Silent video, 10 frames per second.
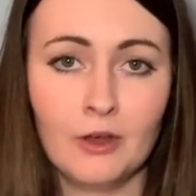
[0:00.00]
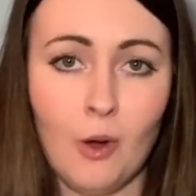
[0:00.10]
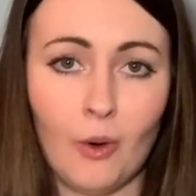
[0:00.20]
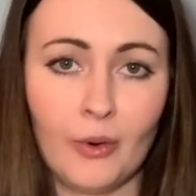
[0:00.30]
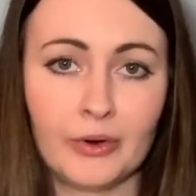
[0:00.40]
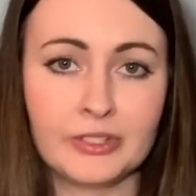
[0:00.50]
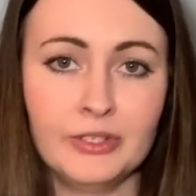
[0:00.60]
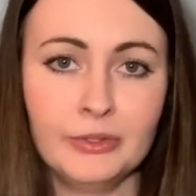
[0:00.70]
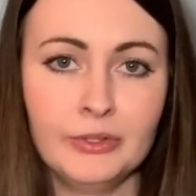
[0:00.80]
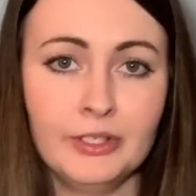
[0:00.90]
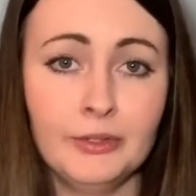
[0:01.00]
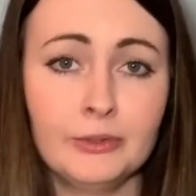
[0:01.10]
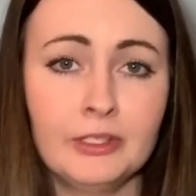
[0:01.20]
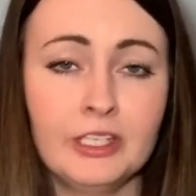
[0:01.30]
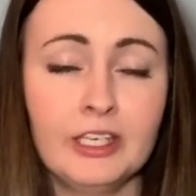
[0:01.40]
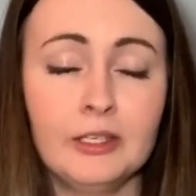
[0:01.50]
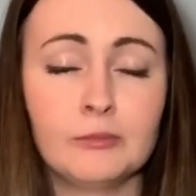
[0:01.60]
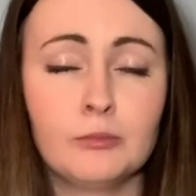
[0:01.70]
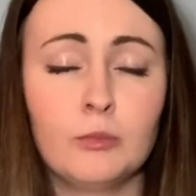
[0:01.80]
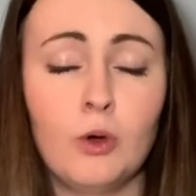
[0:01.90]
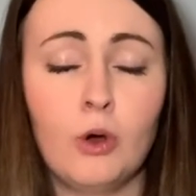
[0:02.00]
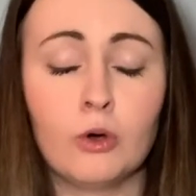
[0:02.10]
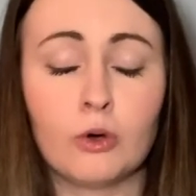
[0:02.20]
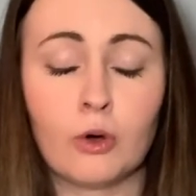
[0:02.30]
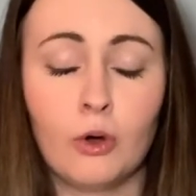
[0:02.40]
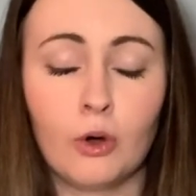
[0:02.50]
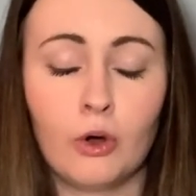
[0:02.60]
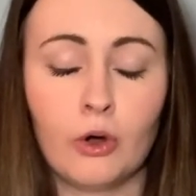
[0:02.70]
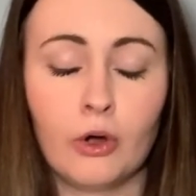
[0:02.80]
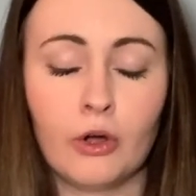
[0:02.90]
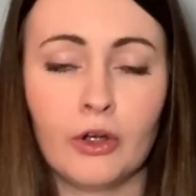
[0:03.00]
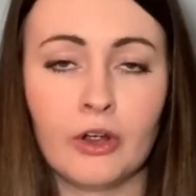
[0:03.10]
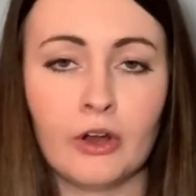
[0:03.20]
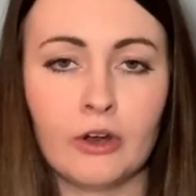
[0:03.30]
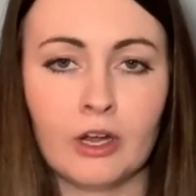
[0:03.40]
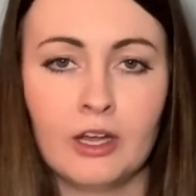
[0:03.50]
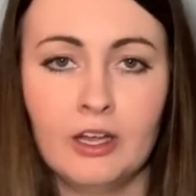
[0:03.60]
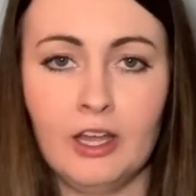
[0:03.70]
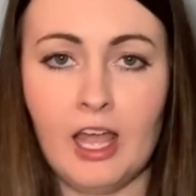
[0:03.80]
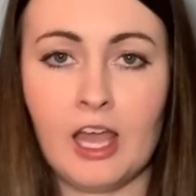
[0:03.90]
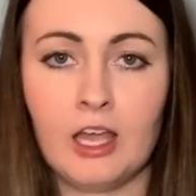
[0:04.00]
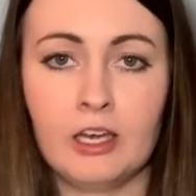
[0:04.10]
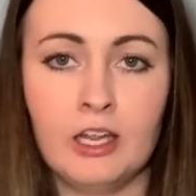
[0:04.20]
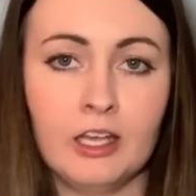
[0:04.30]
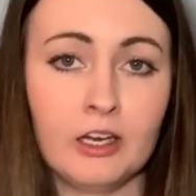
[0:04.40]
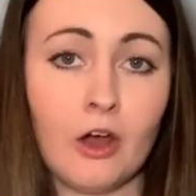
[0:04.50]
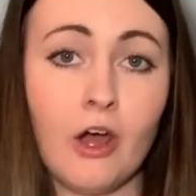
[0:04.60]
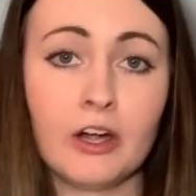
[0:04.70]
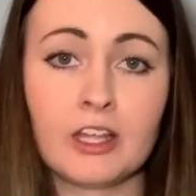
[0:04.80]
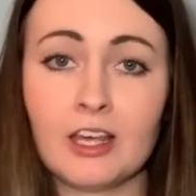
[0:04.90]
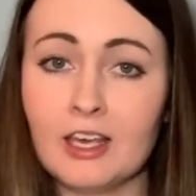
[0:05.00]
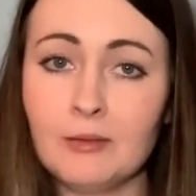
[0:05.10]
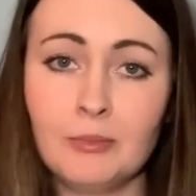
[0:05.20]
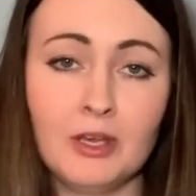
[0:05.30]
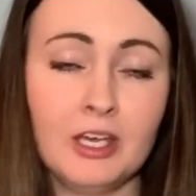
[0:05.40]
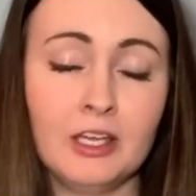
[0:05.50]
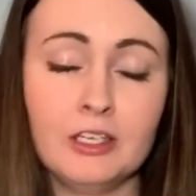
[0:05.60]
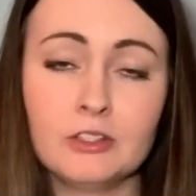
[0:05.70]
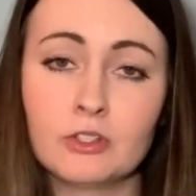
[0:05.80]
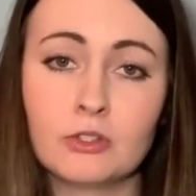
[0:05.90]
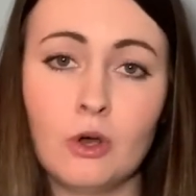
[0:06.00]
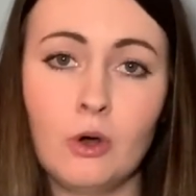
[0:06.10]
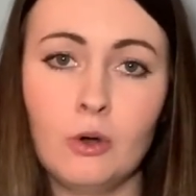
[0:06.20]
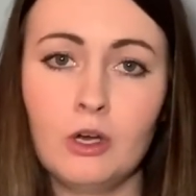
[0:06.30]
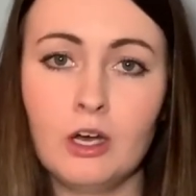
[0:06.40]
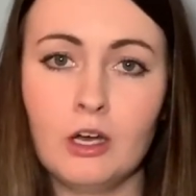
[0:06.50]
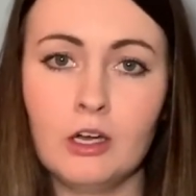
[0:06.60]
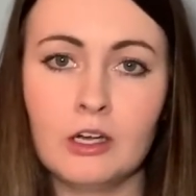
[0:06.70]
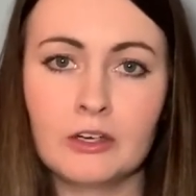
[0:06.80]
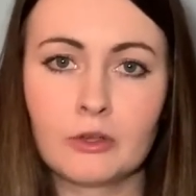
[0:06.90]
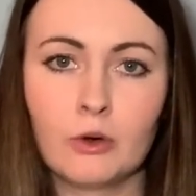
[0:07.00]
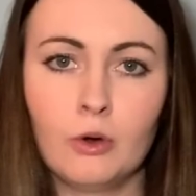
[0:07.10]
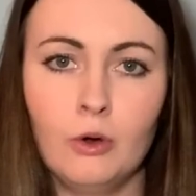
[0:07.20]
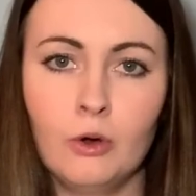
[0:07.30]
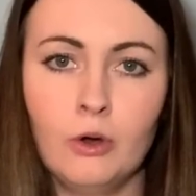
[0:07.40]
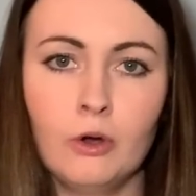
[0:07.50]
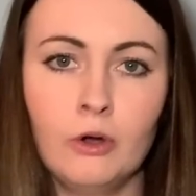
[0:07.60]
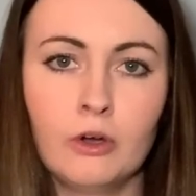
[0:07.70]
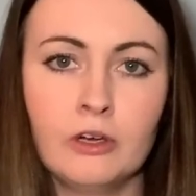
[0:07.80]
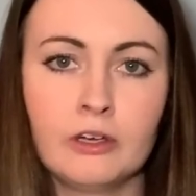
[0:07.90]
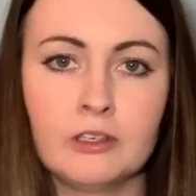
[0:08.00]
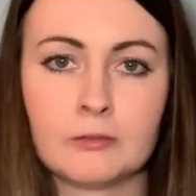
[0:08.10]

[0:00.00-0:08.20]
Or do you need more? Ain't it hard keeping it so hardcore?